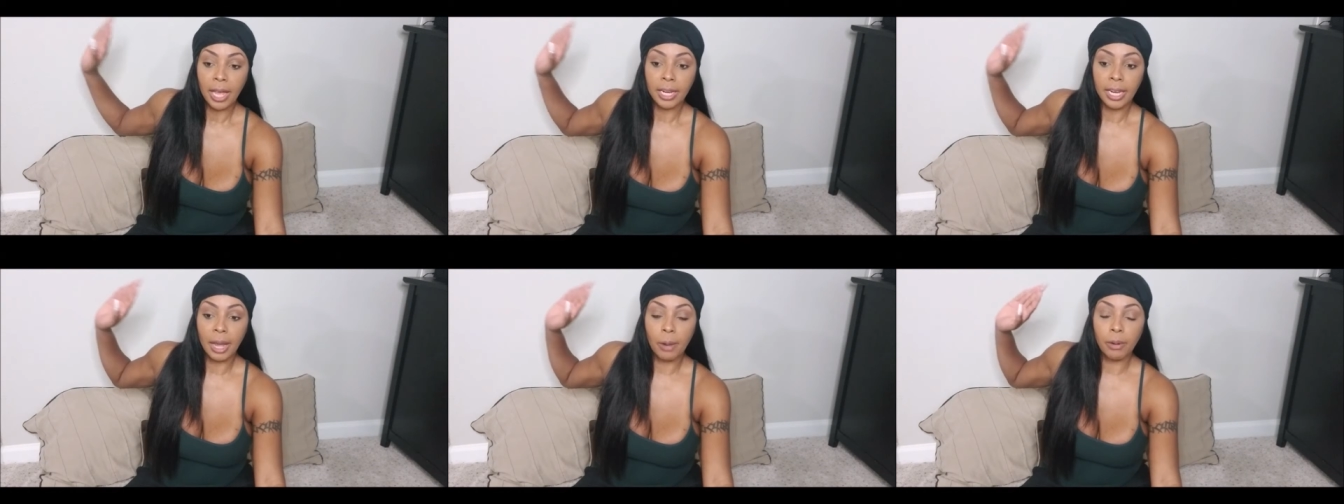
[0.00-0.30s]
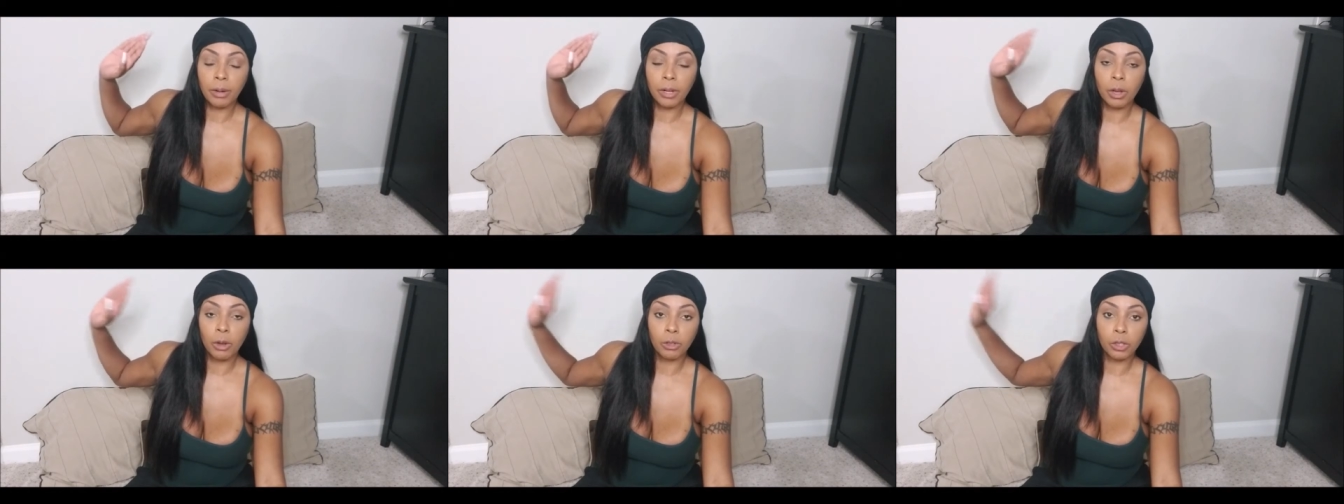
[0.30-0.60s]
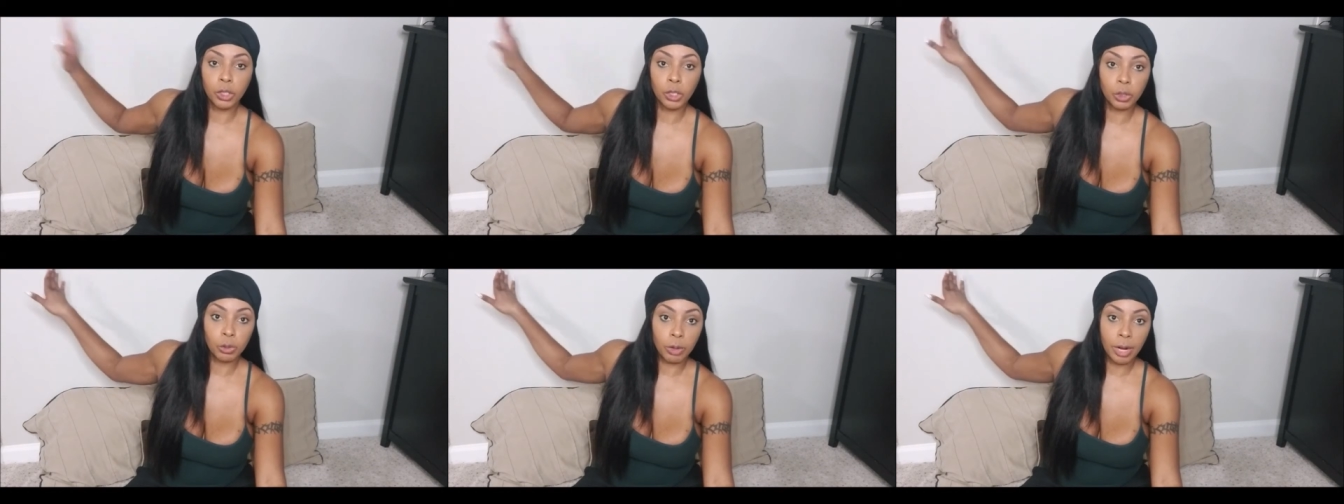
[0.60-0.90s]
They would go
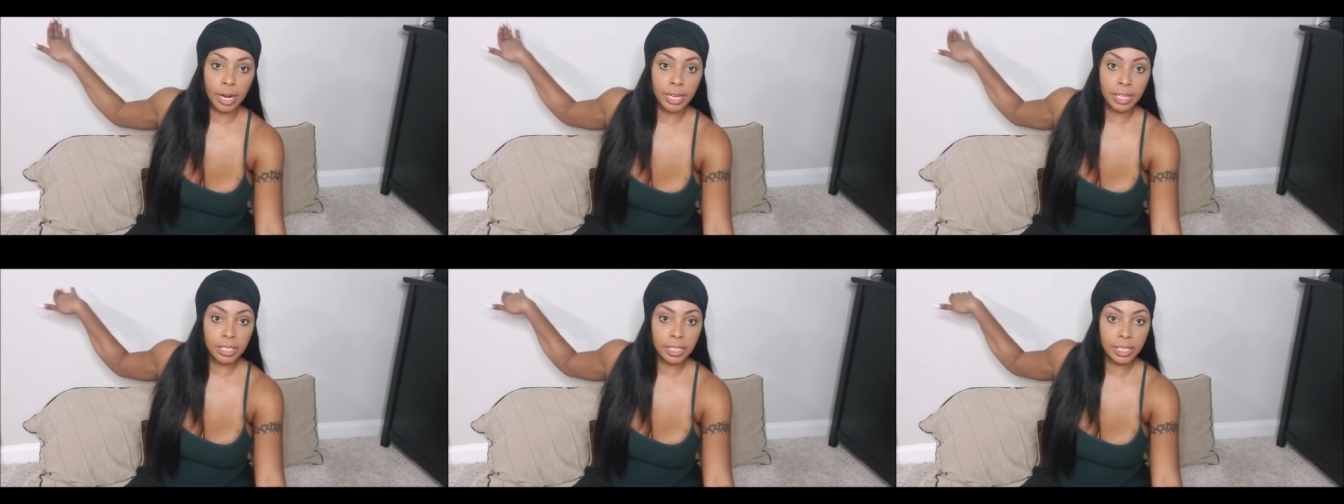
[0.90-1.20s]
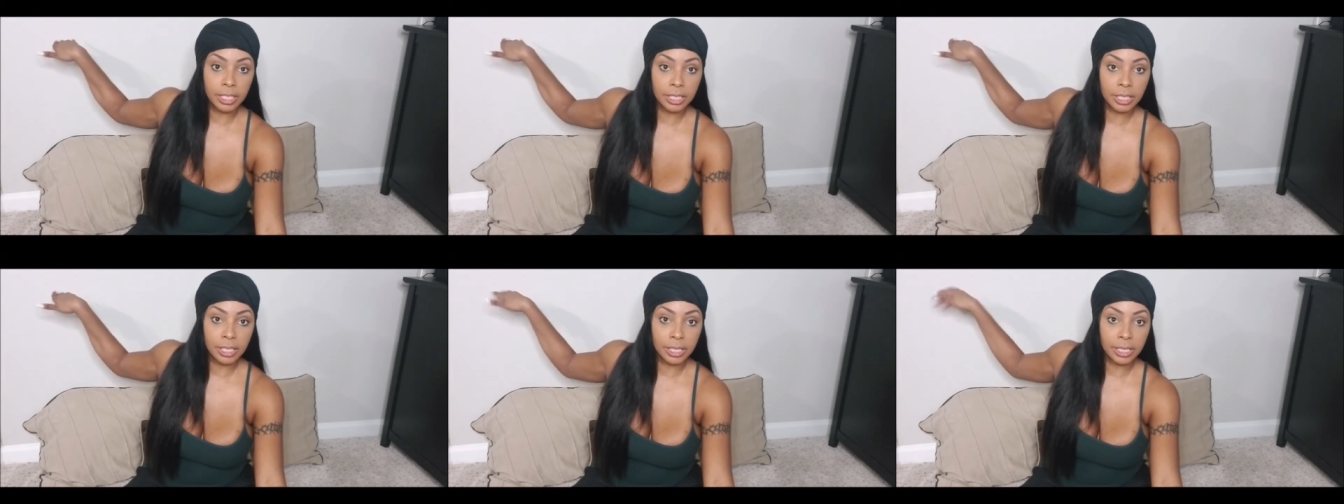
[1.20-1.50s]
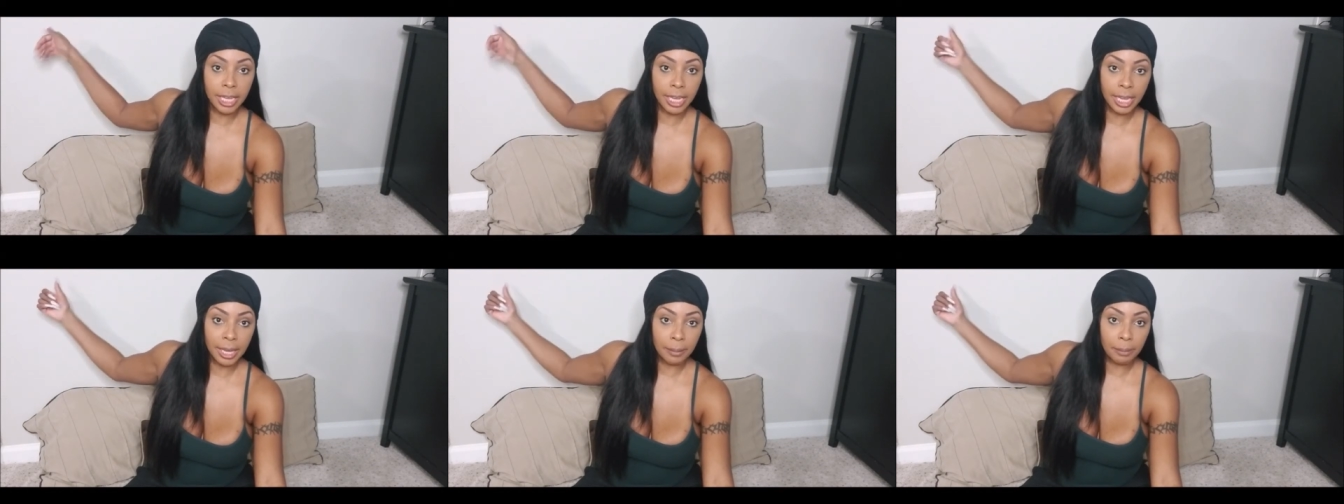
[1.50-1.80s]
straight into this
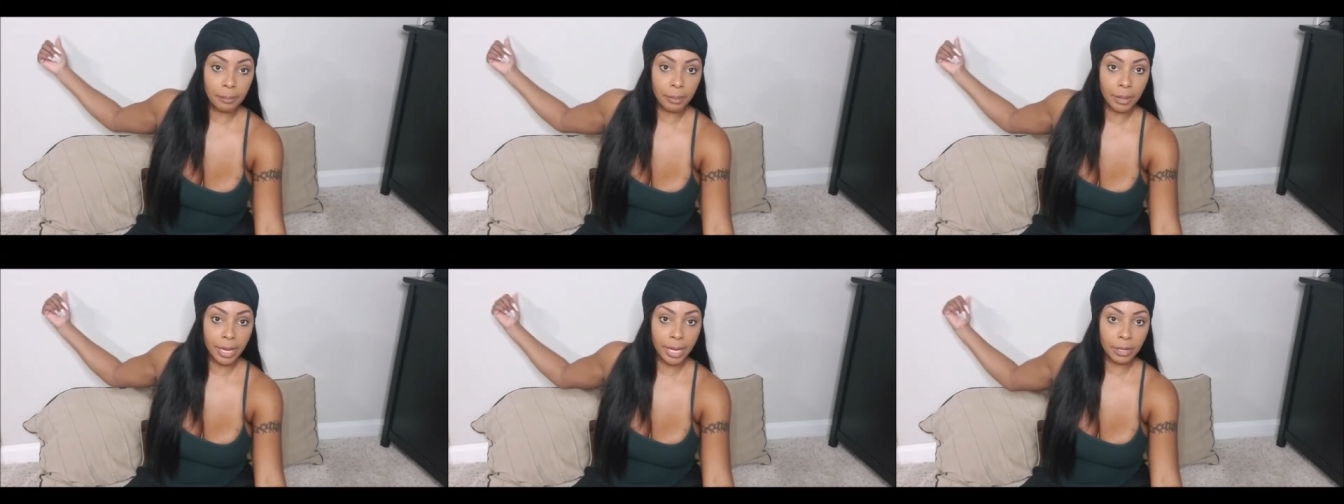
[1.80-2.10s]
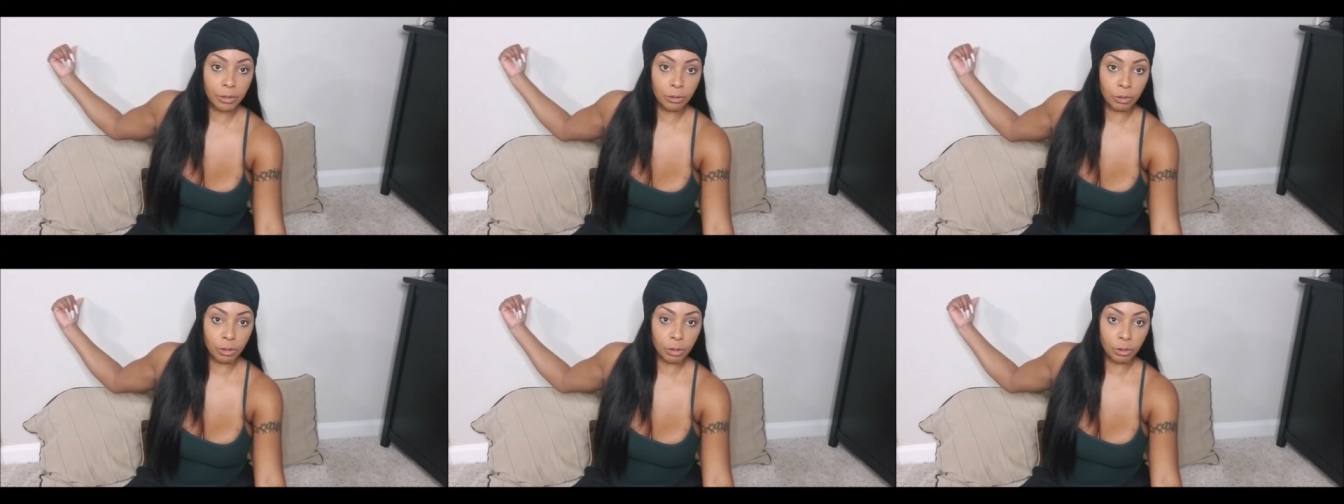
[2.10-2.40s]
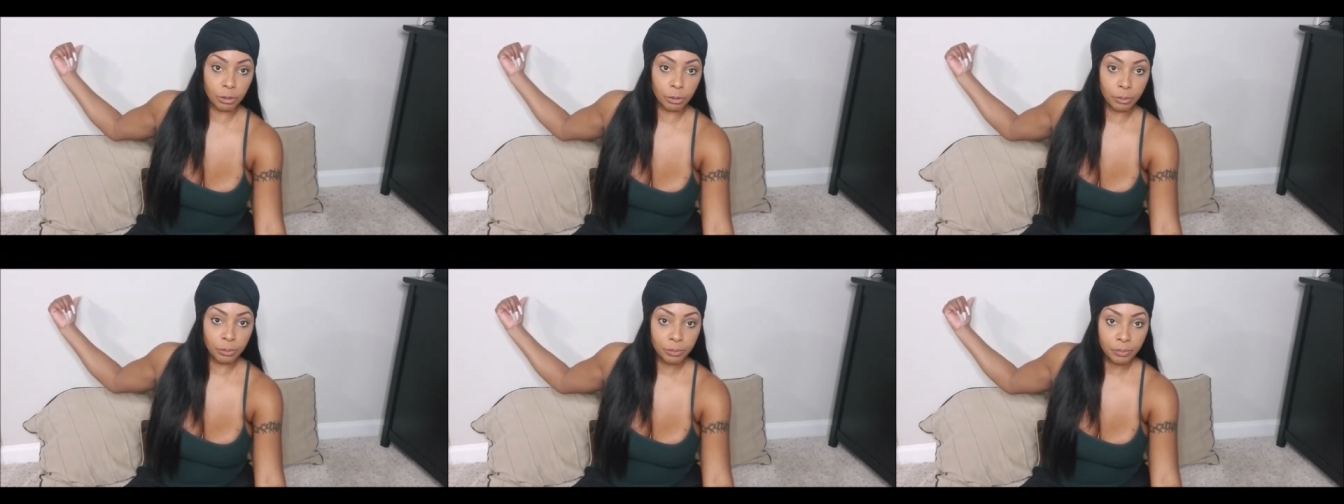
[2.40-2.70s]
second
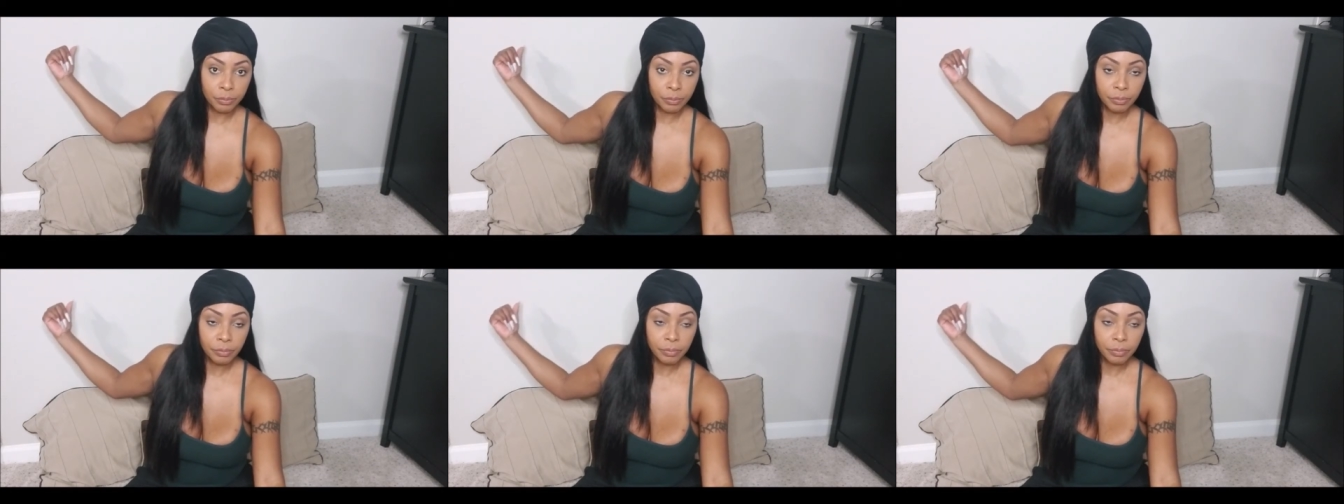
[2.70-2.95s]
bedroom